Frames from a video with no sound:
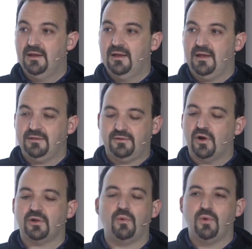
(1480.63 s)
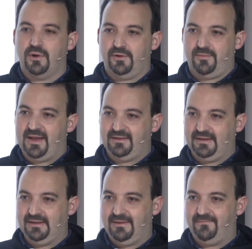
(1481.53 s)
it's not going to work
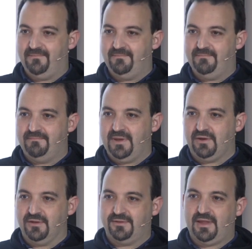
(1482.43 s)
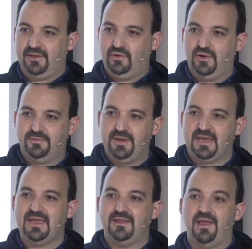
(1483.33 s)
automatically because that USB
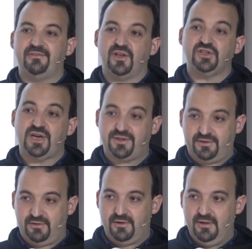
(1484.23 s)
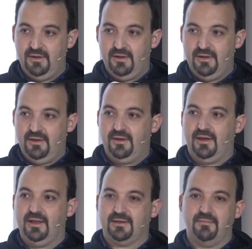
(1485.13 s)
key needs a gesture.
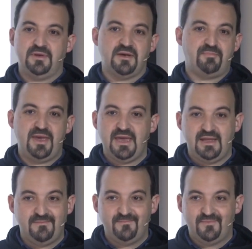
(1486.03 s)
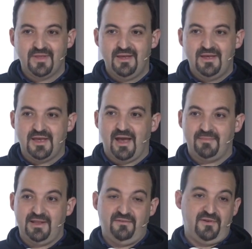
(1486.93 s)
It can be a pin. I
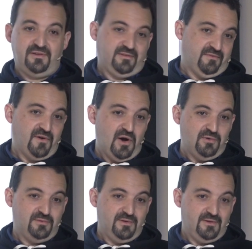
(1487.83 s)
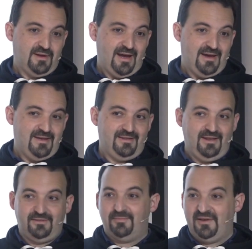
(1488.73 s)
mean, if it's a phone, it
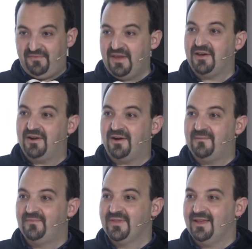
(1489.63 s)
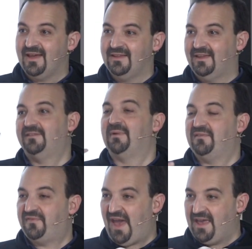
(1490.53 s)
needs my finger, it needs my
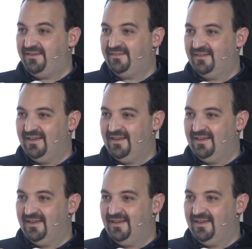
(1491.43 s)
face.